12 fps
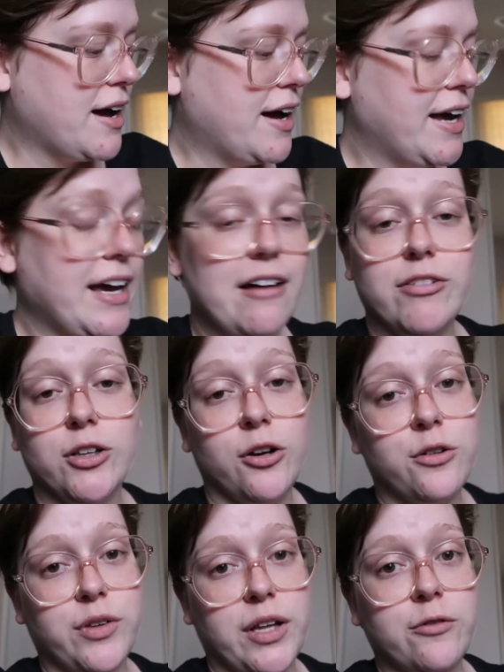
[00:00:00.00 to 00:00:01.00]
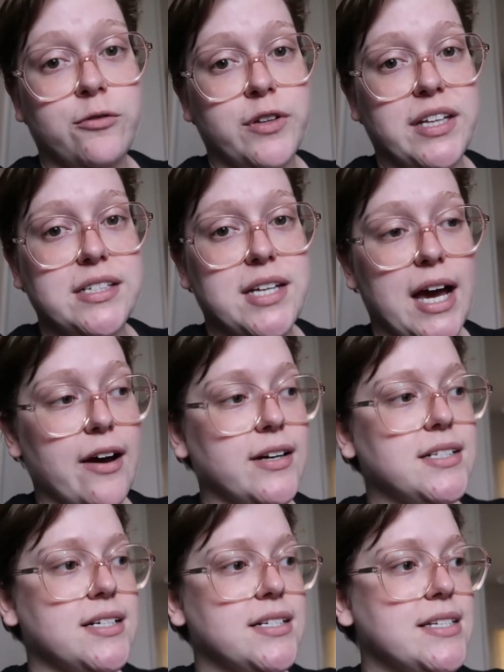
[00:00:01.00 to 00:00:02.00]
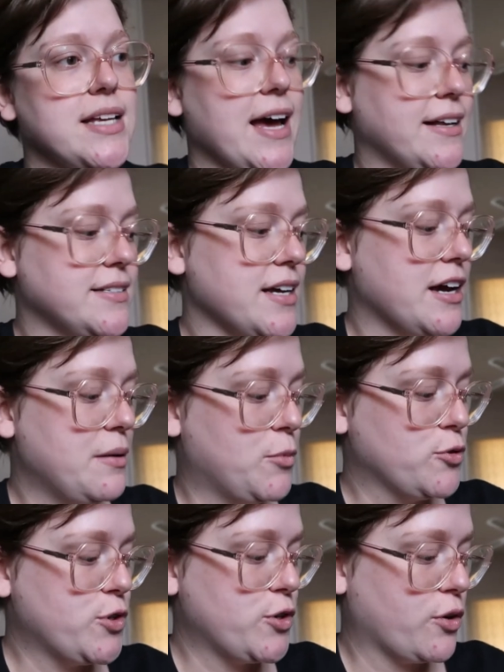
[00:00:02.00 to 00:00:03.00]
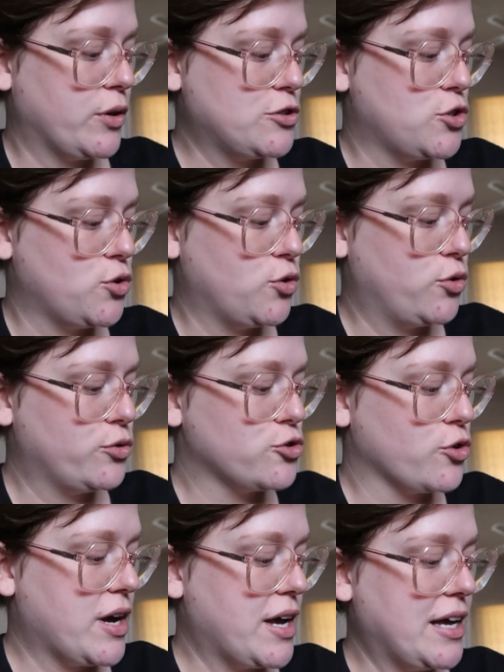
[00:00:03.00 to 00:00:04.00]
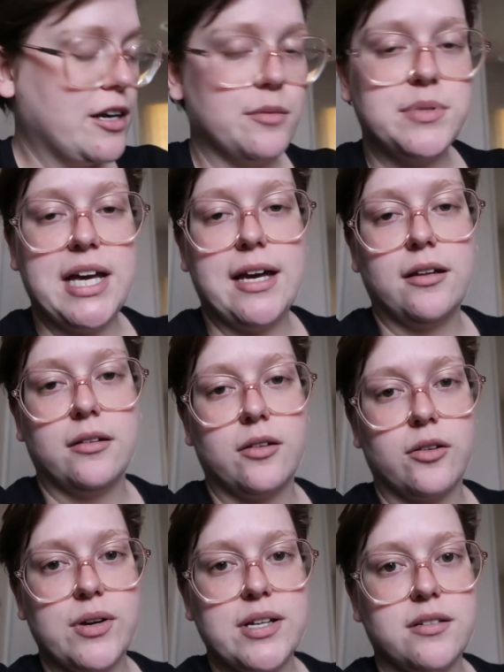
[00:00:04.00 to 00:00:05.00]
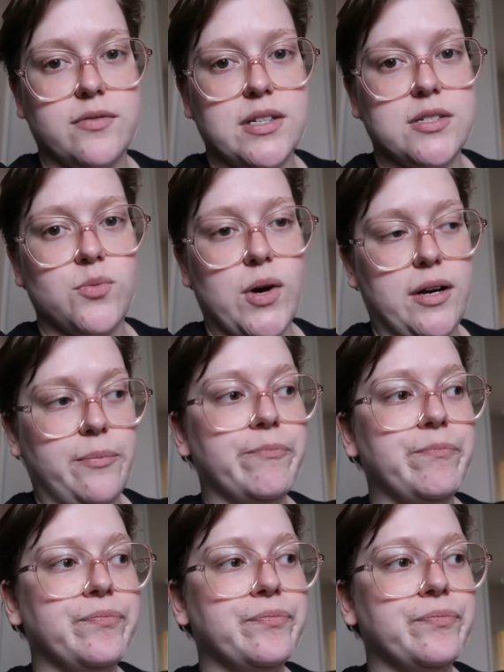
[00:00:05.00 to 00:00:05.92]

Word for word: I have a lot of love for these characters and I am also going to try and obtain the rest of this one